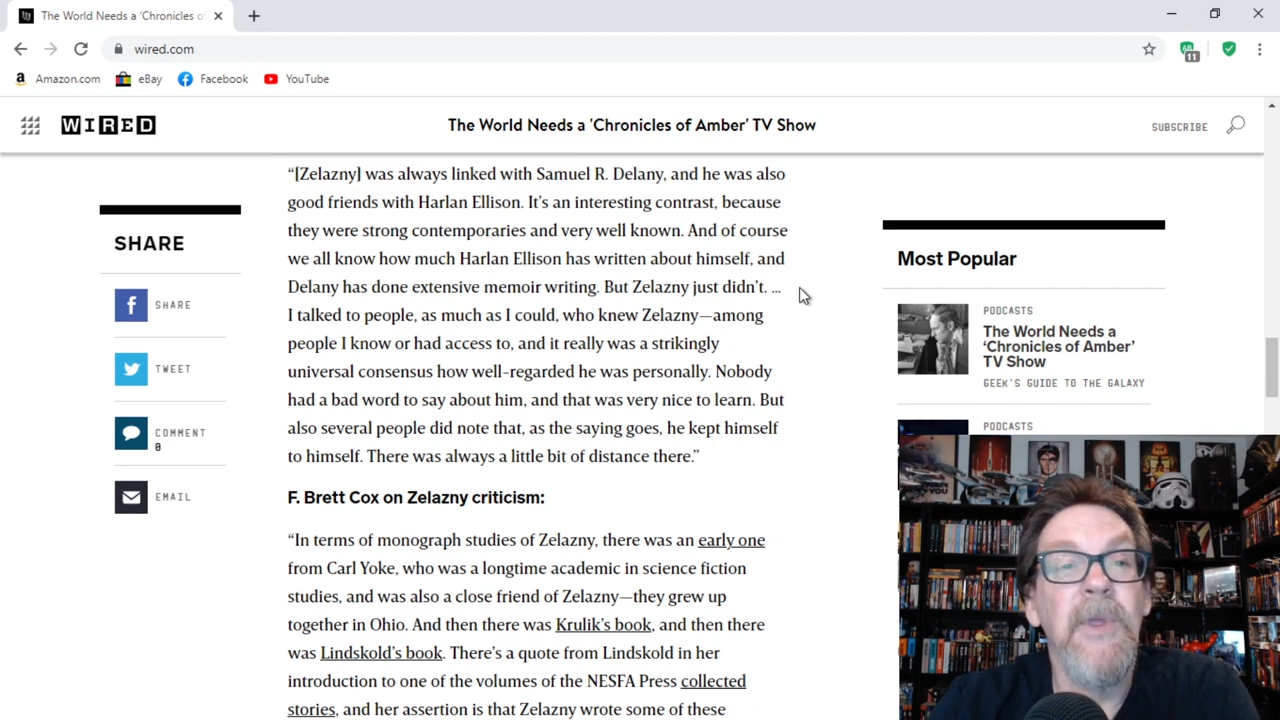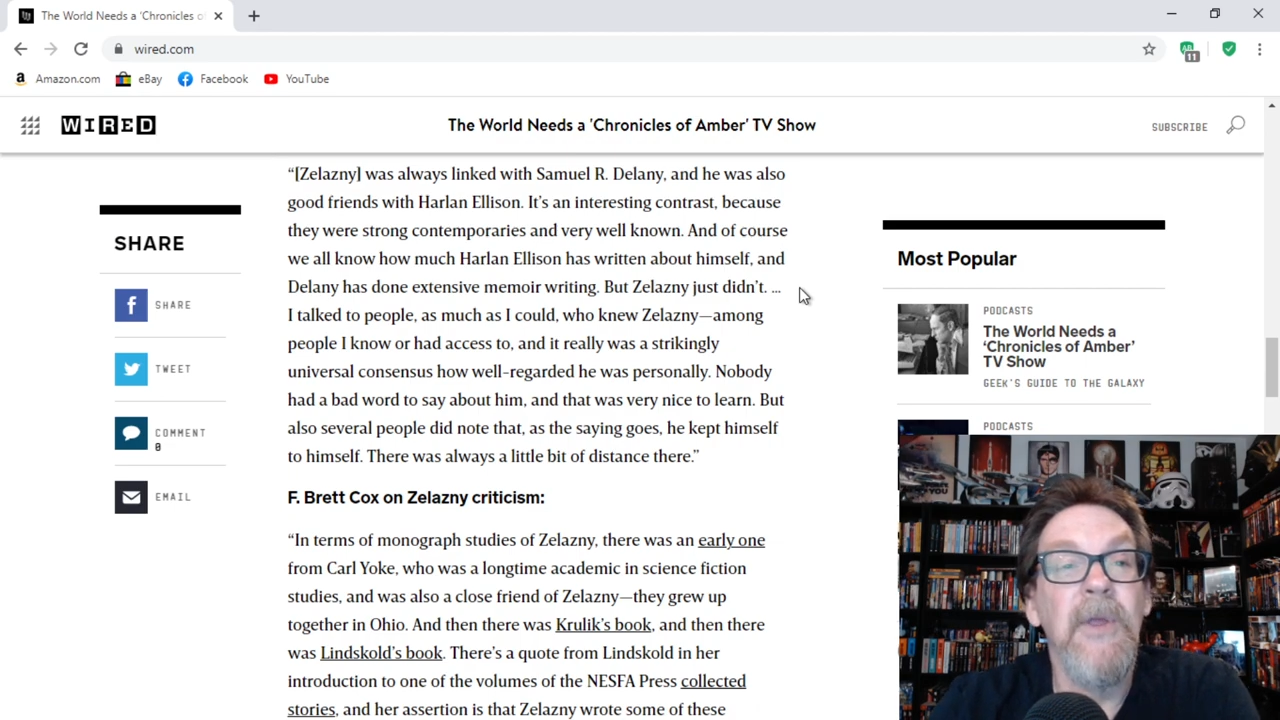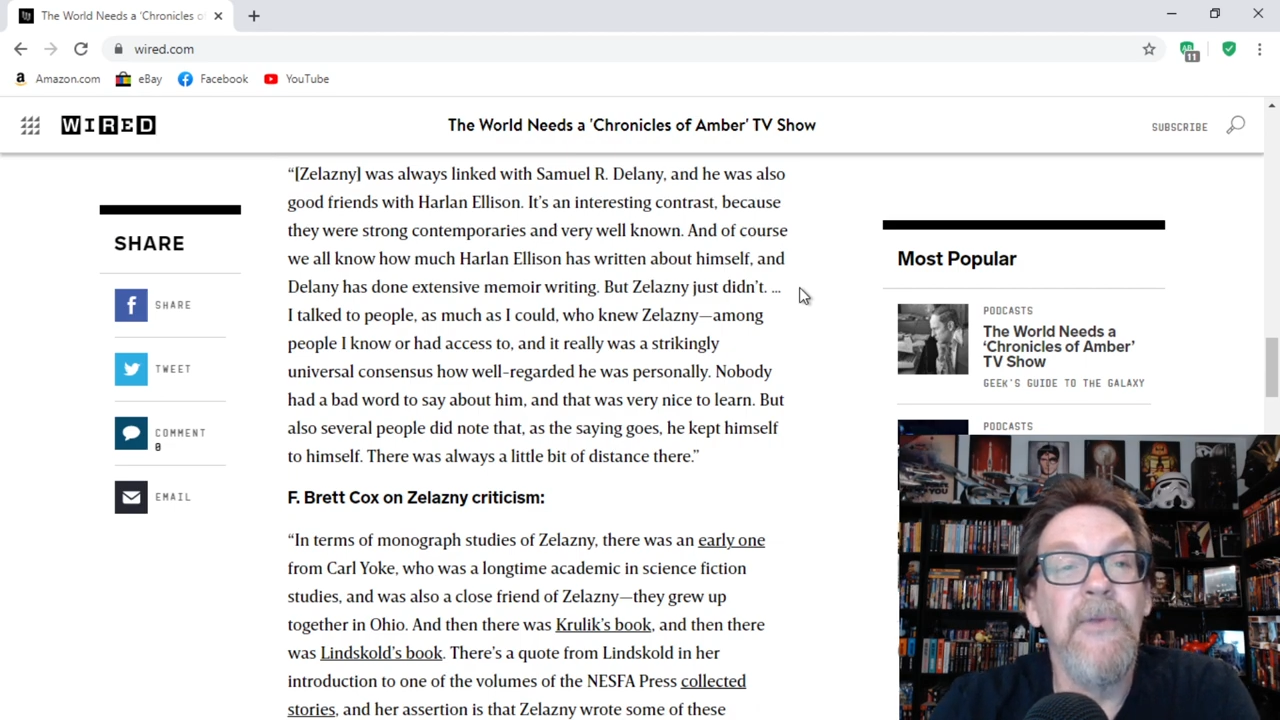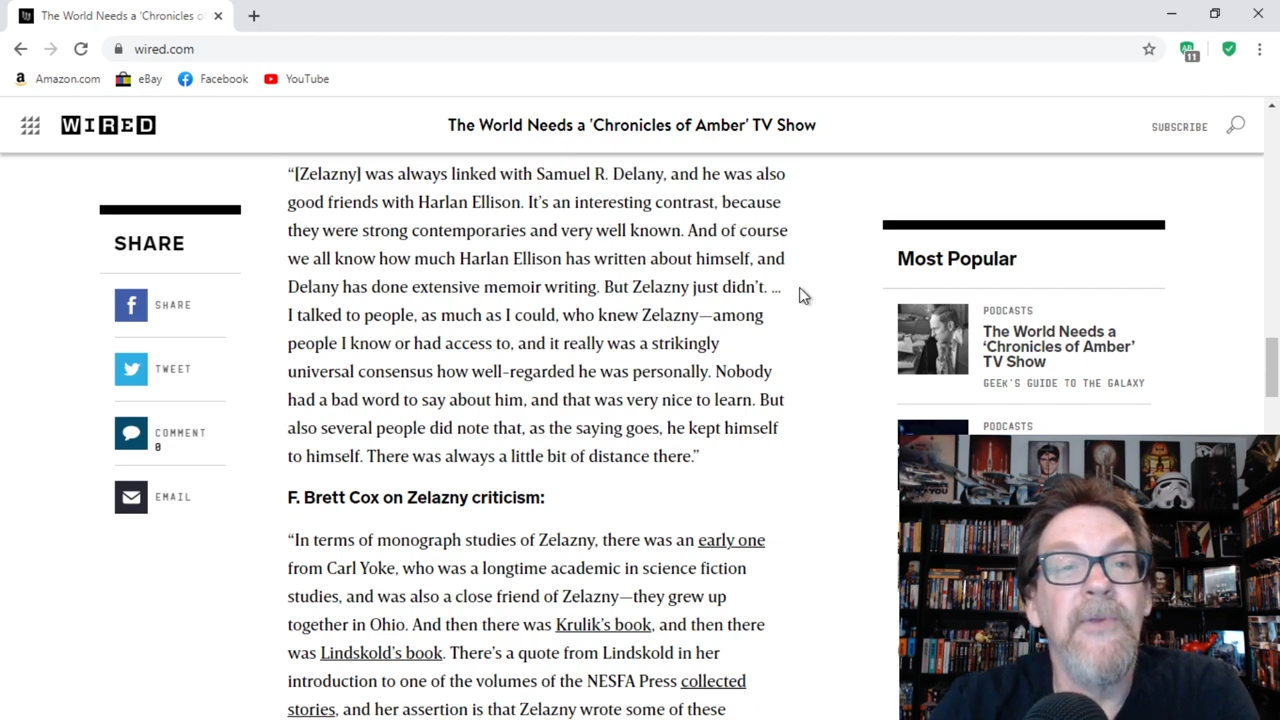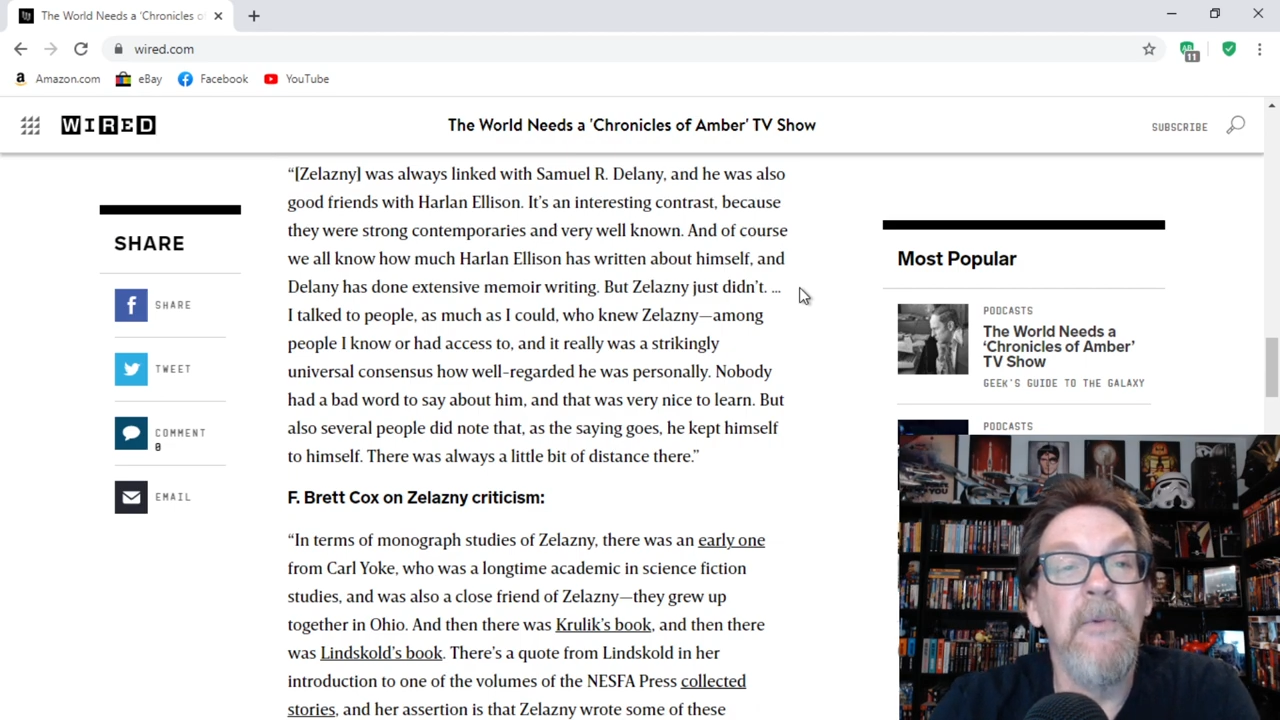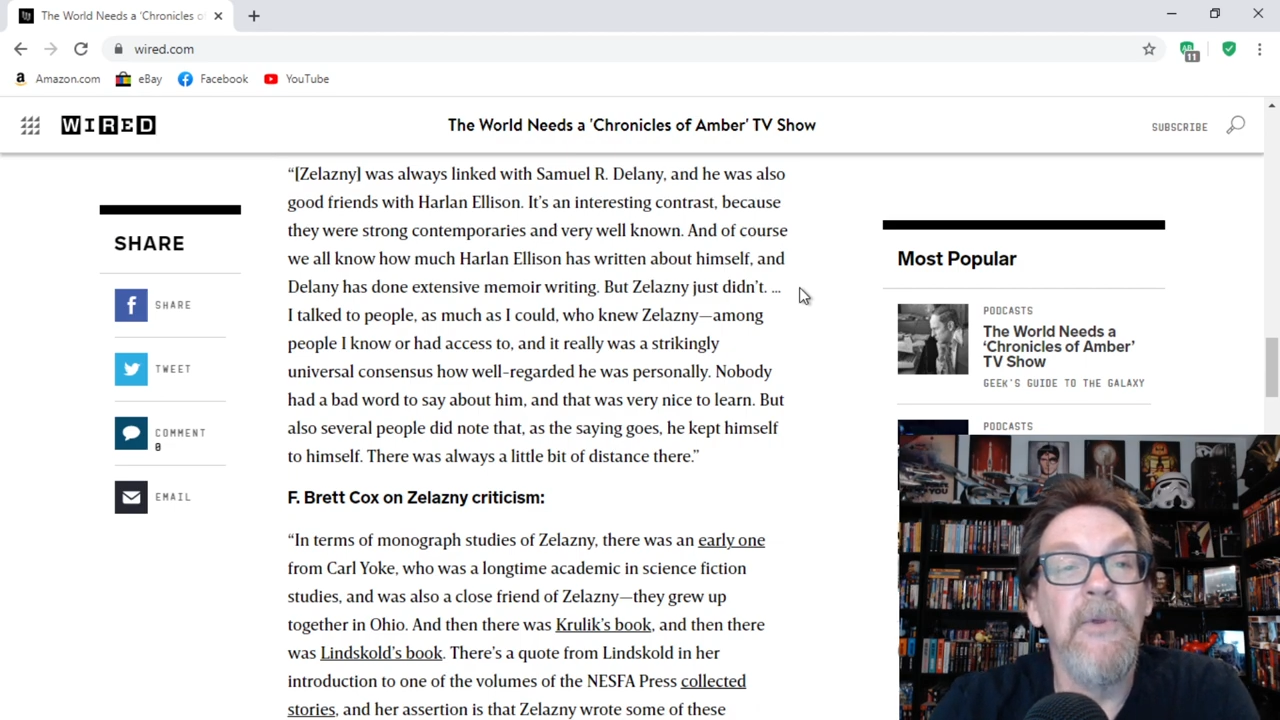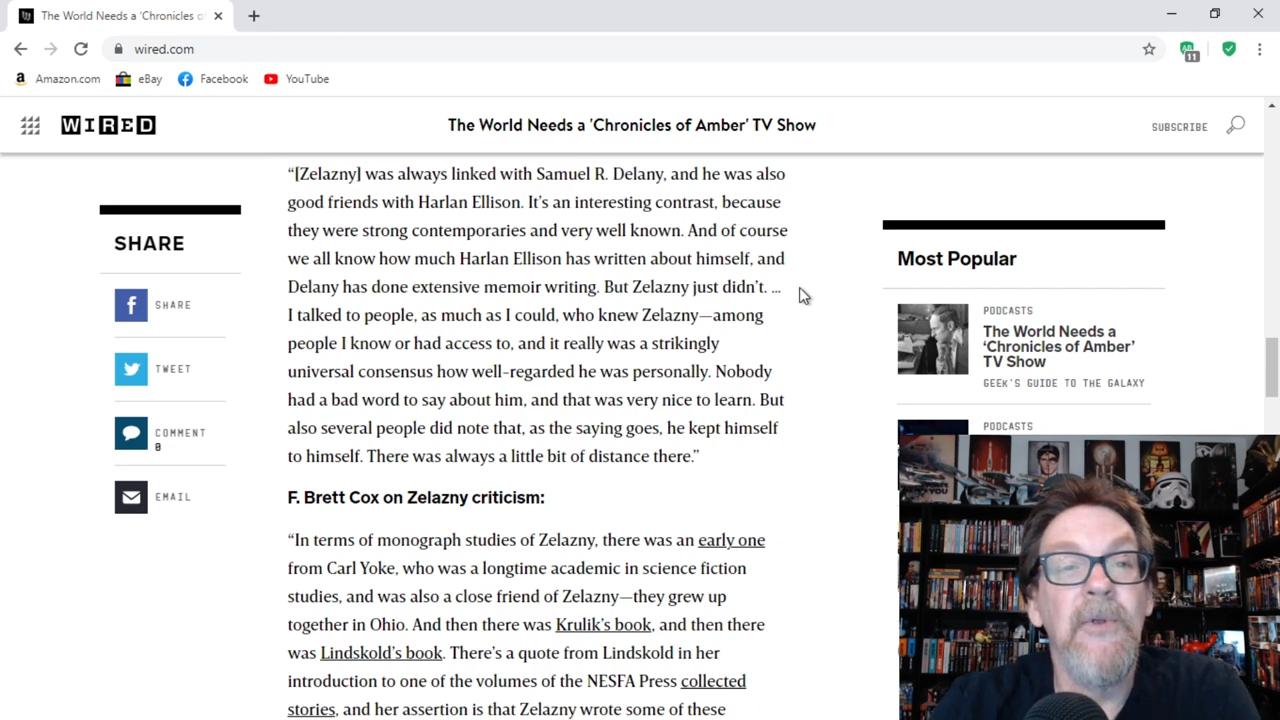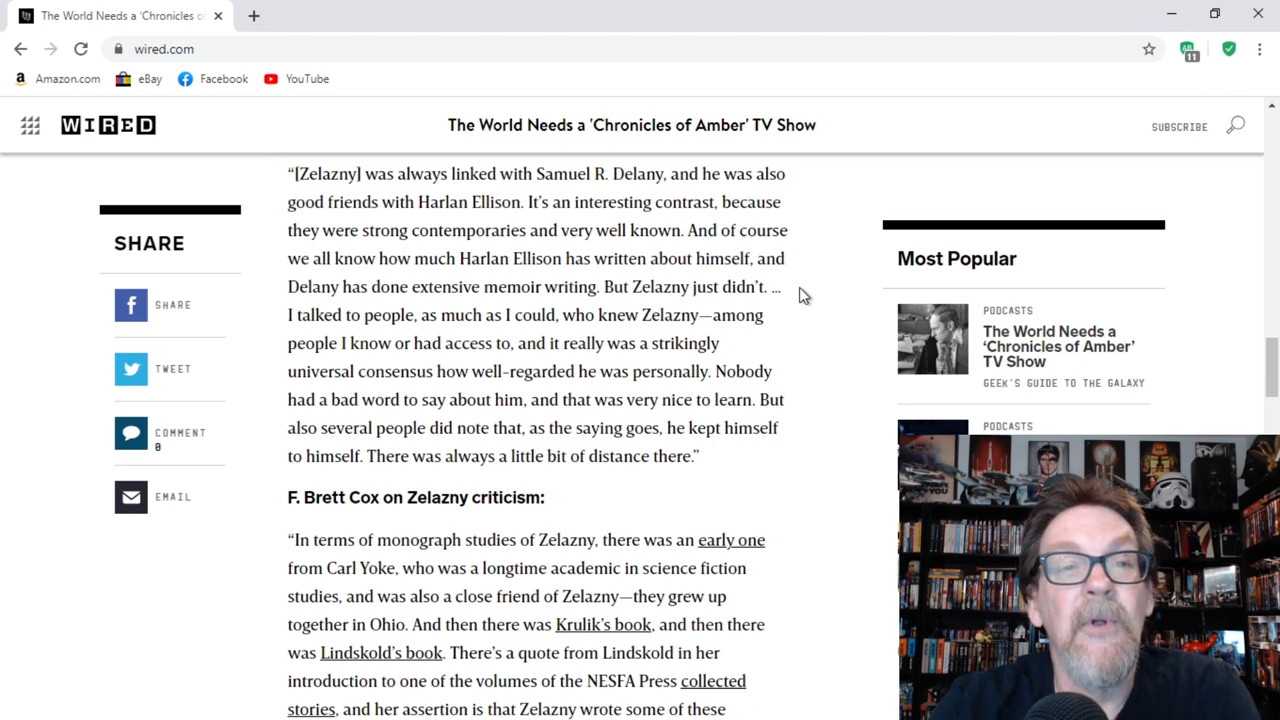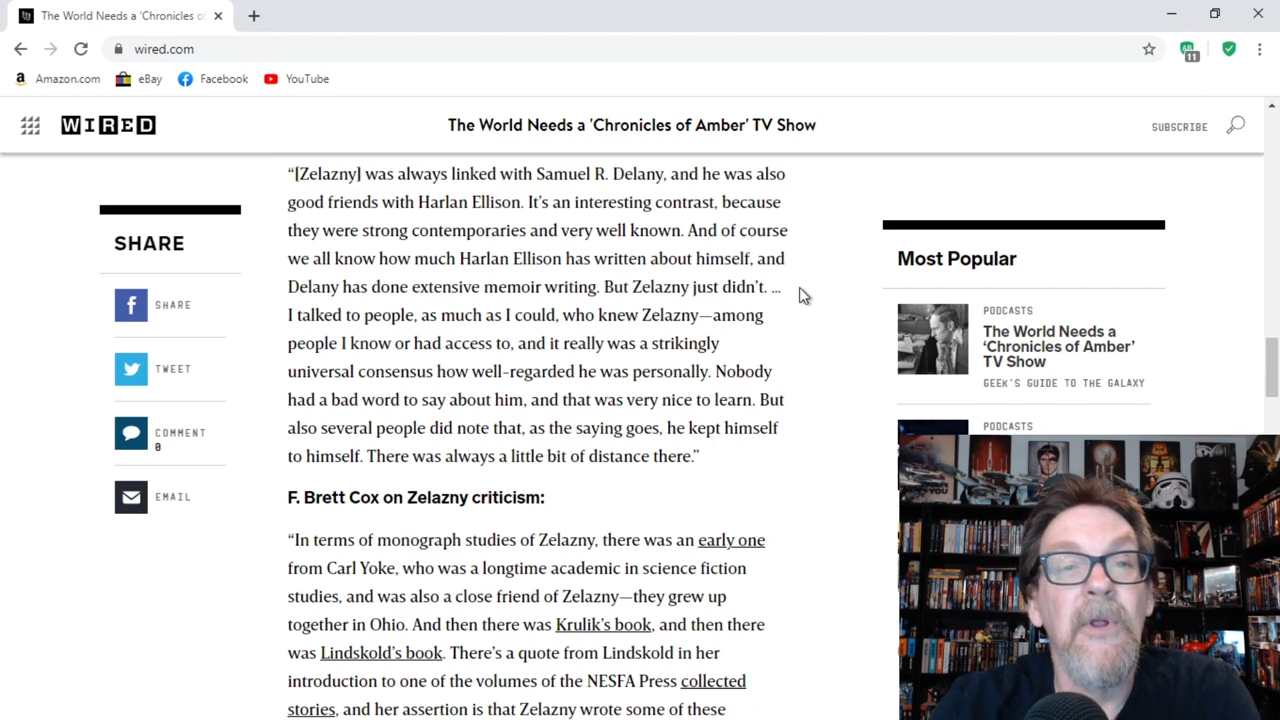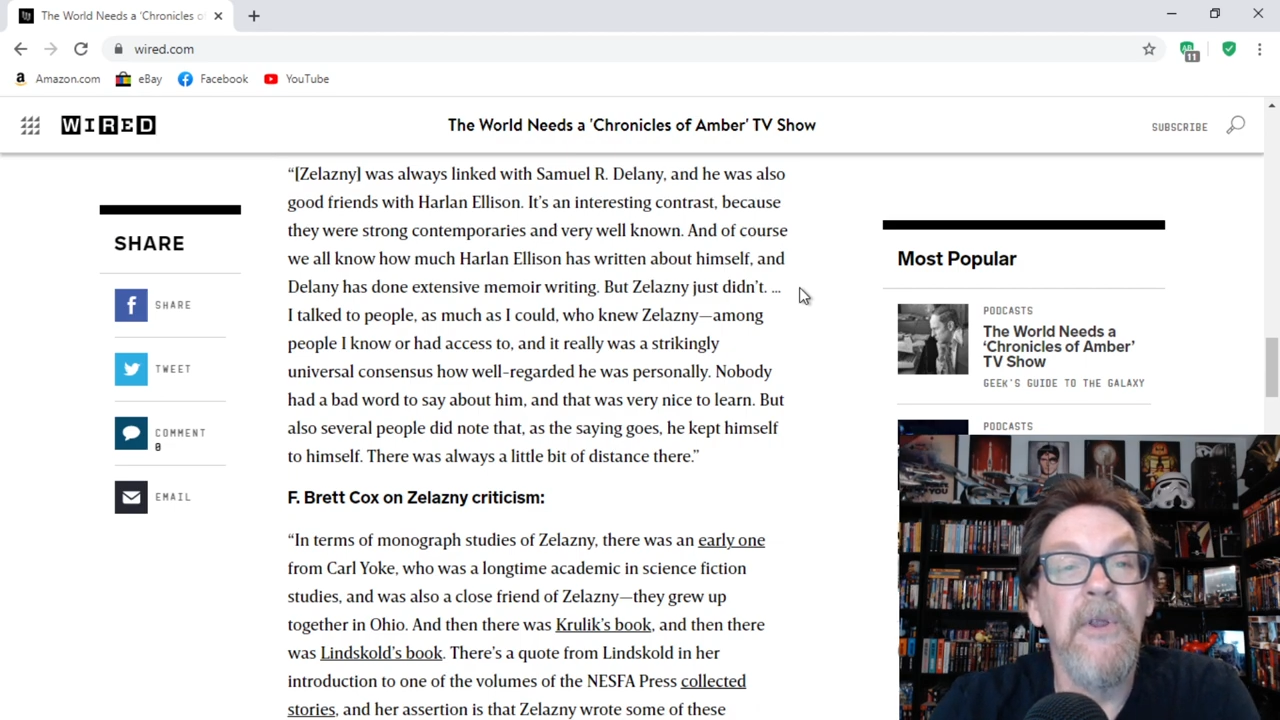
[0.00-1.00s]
because they were strong